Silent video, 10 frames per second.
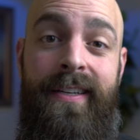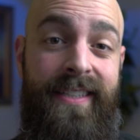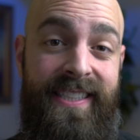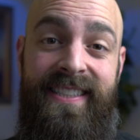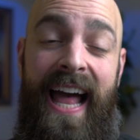
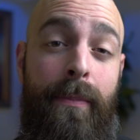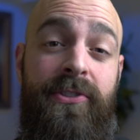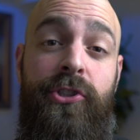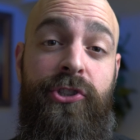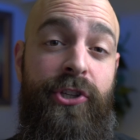to
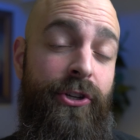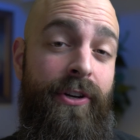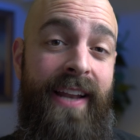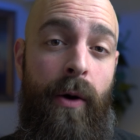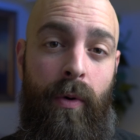establish a secure
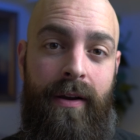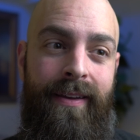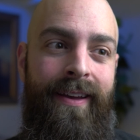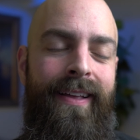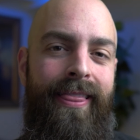network.
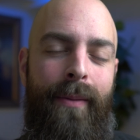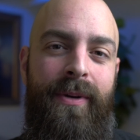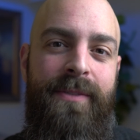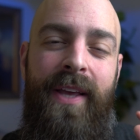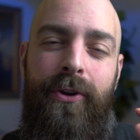They
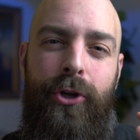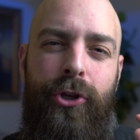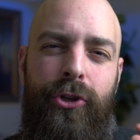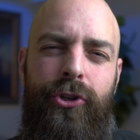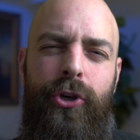must be under
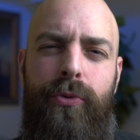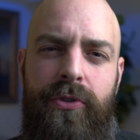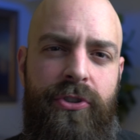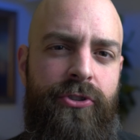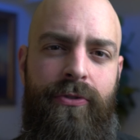
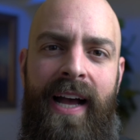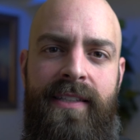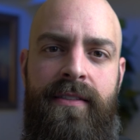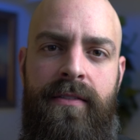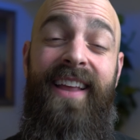huge
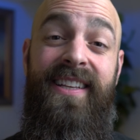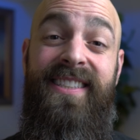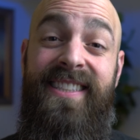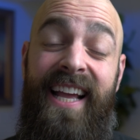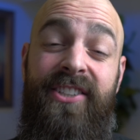stress, and the
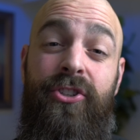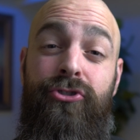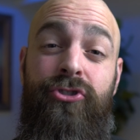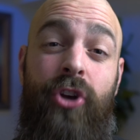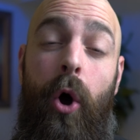stakes are
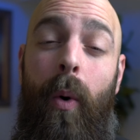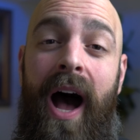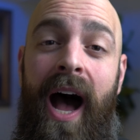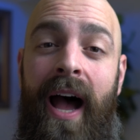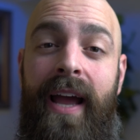so
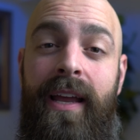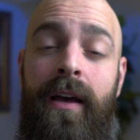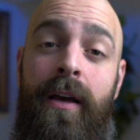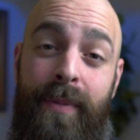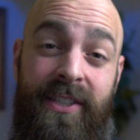high
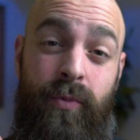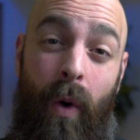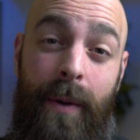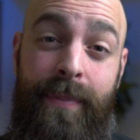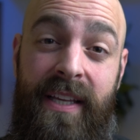because
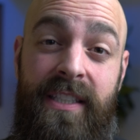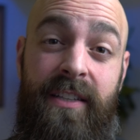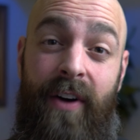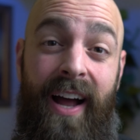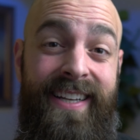one piece
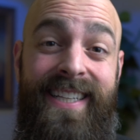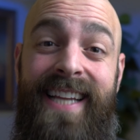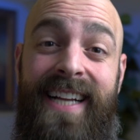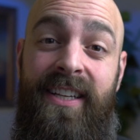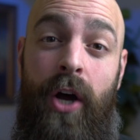of
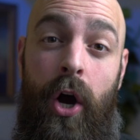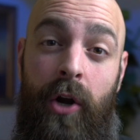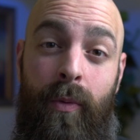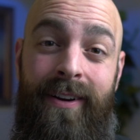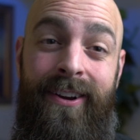undetected
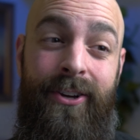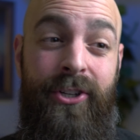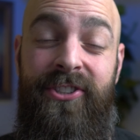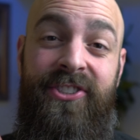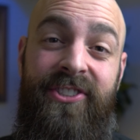hardware
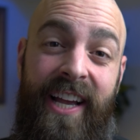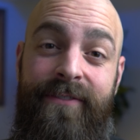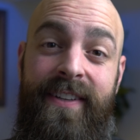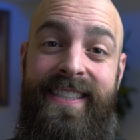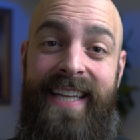could
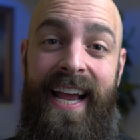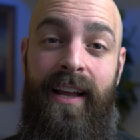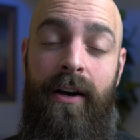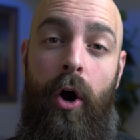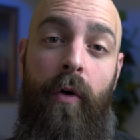siphon
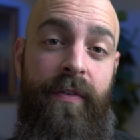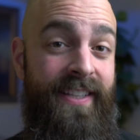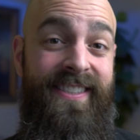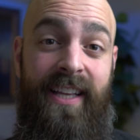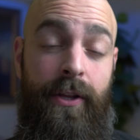data over
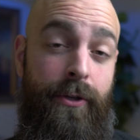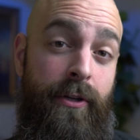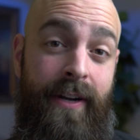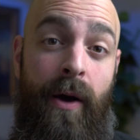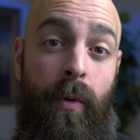the
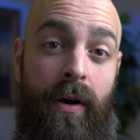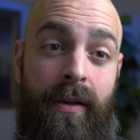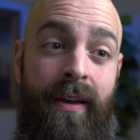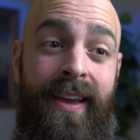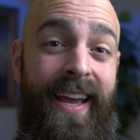cellular network,
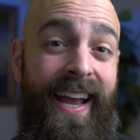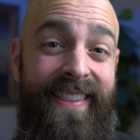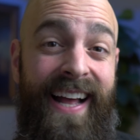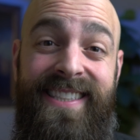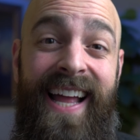
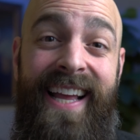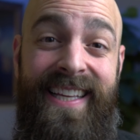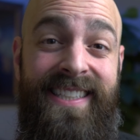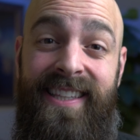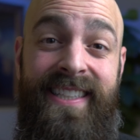and that's not
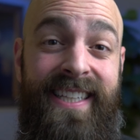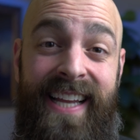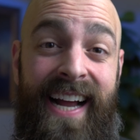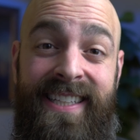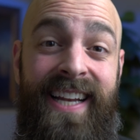easily
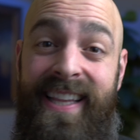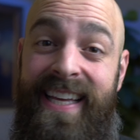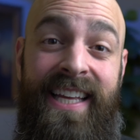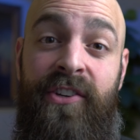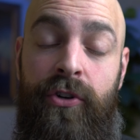detected on
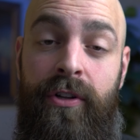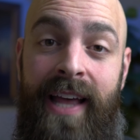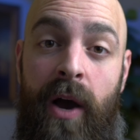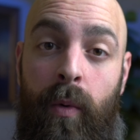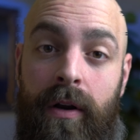the internal
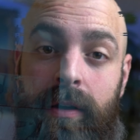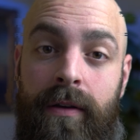network.